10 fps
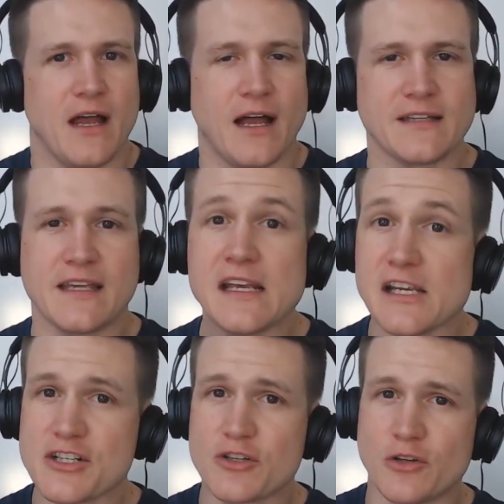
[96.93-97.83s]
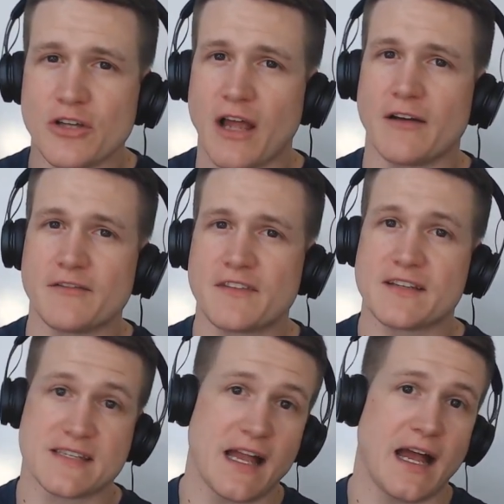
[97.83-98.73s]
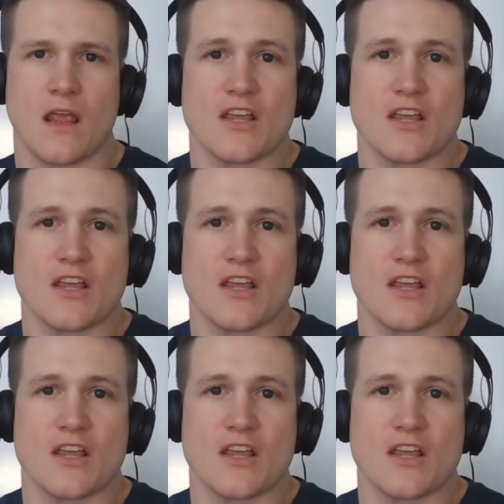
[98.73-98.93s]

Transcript: Unconditional love does not.